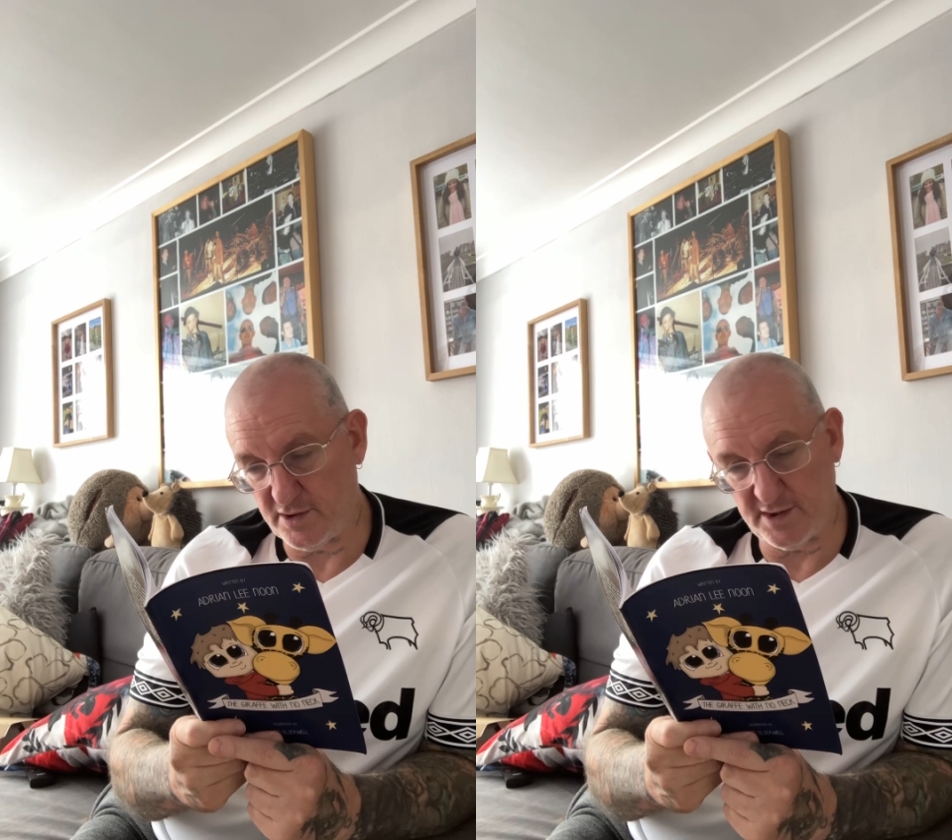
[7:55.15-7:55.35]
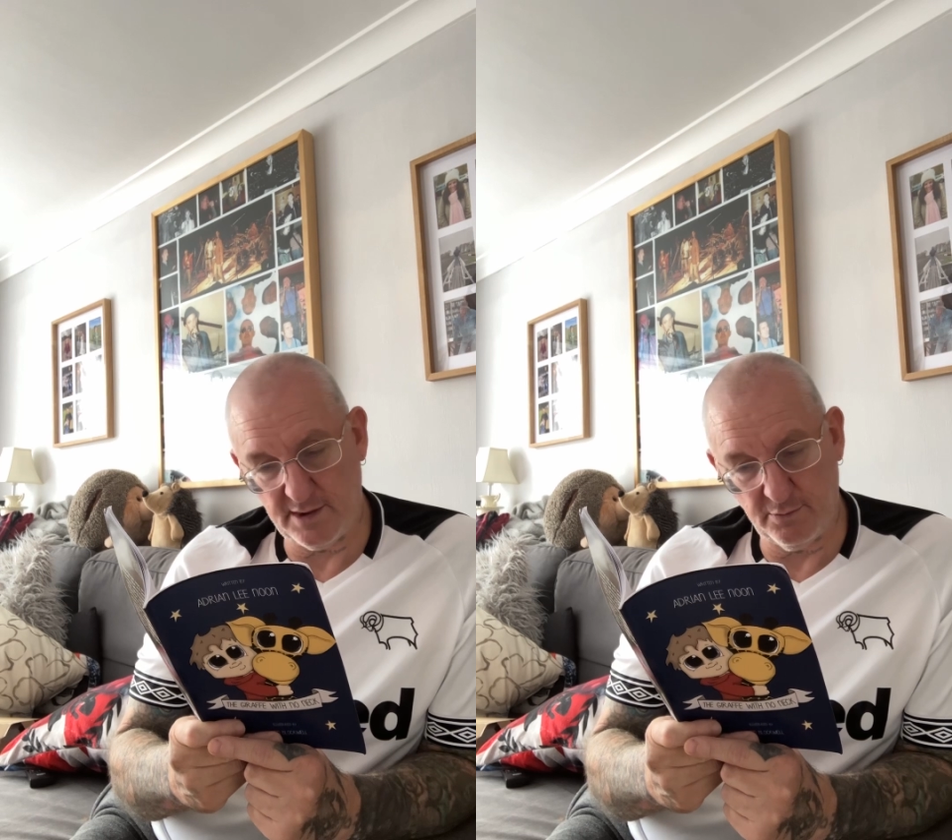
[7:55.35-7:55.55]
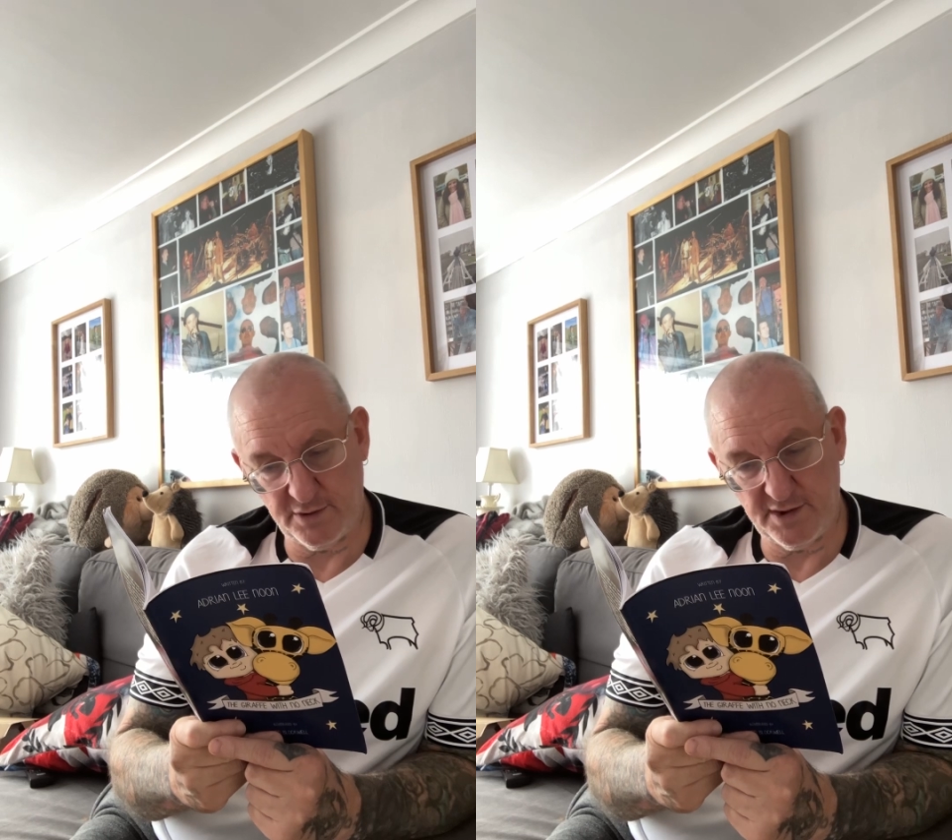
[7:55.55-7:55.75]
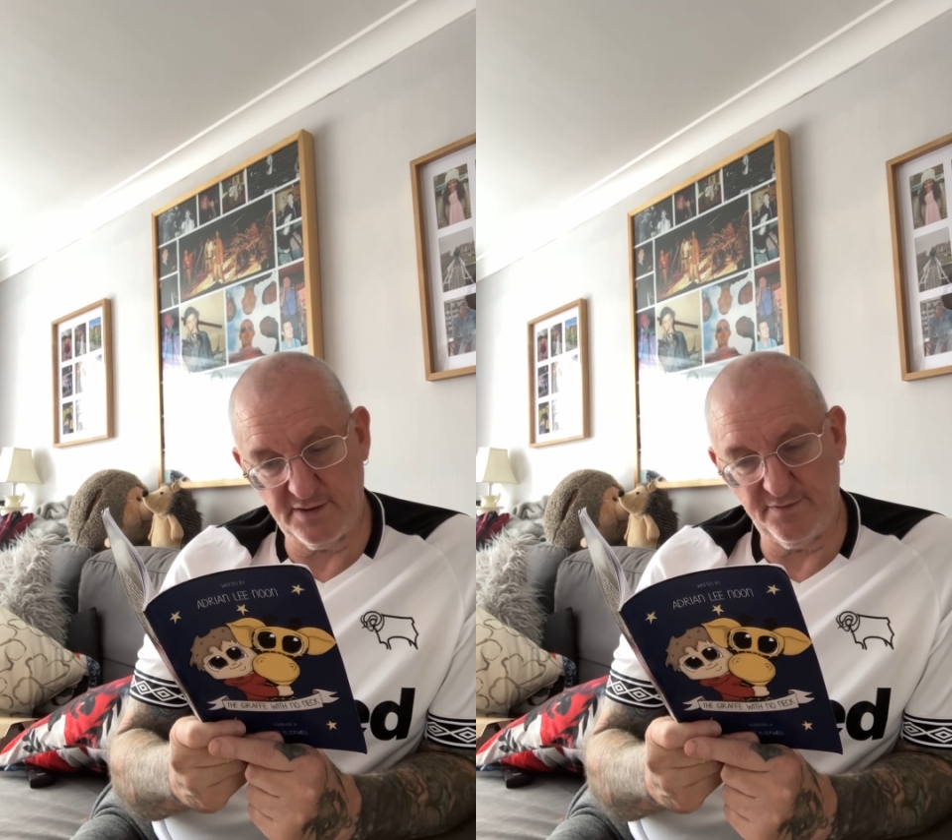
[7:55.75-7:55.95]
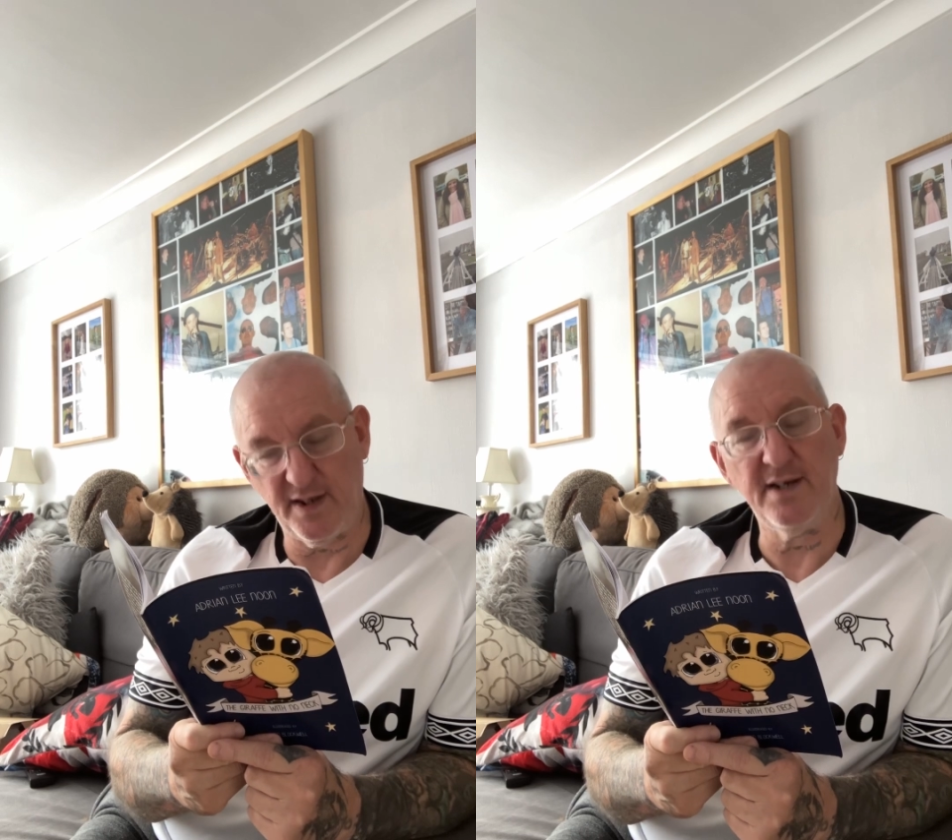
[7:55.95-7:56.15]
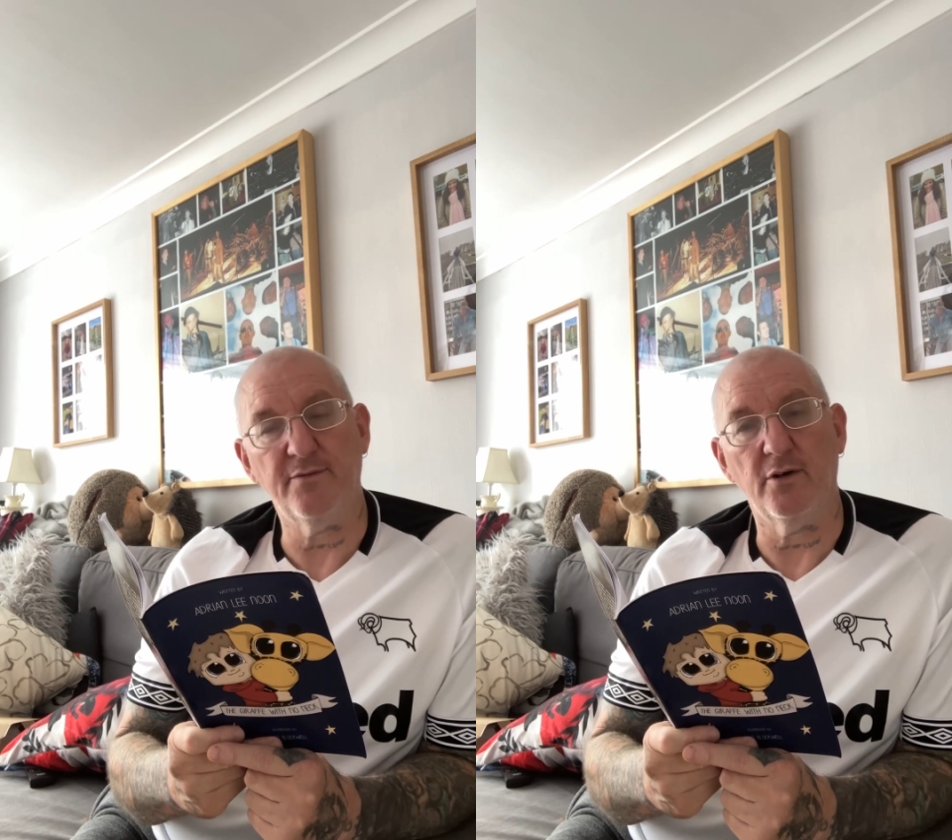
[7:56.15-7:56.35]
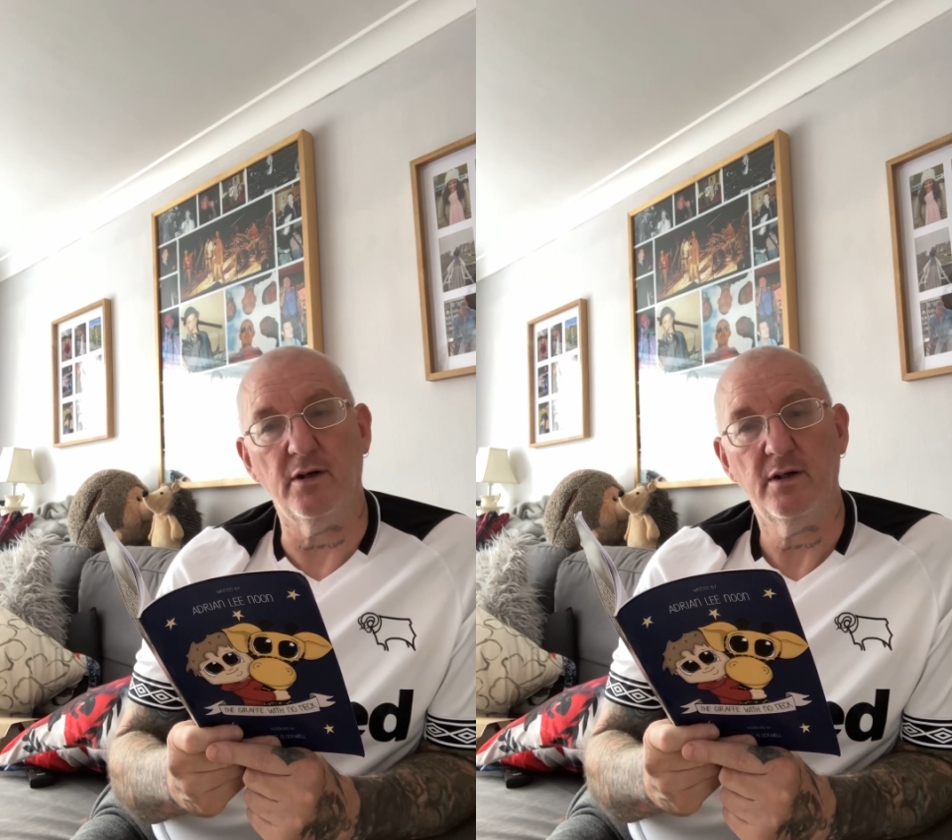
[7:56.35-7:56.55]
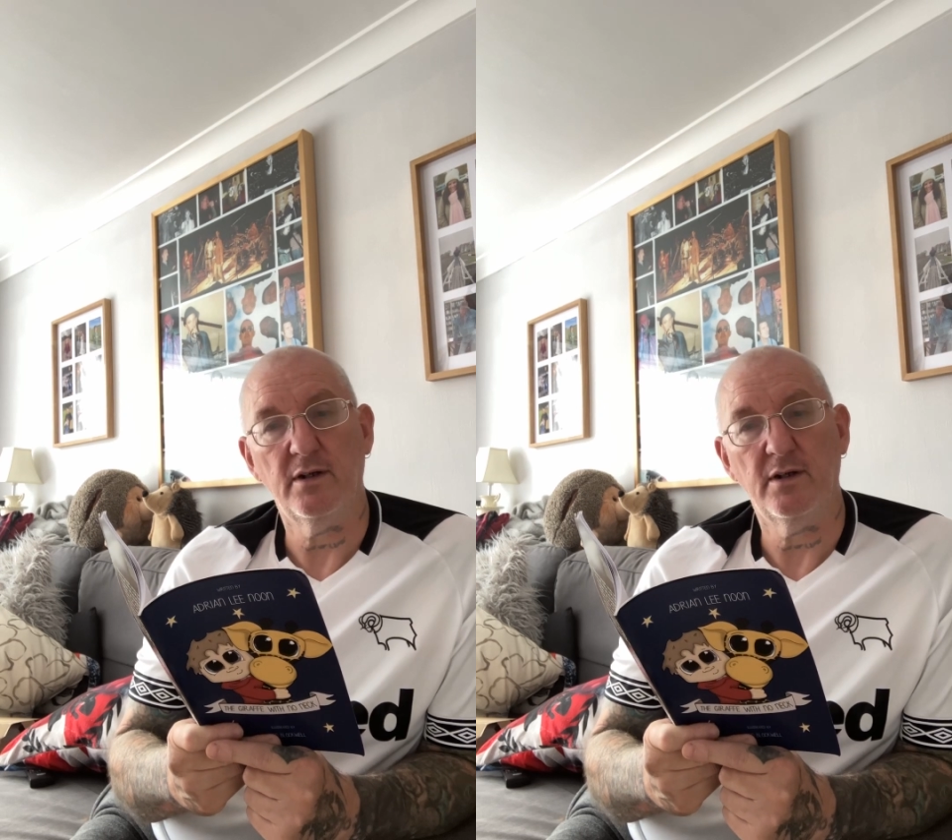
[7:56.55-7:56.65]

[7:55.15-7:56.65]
as it was his favourite.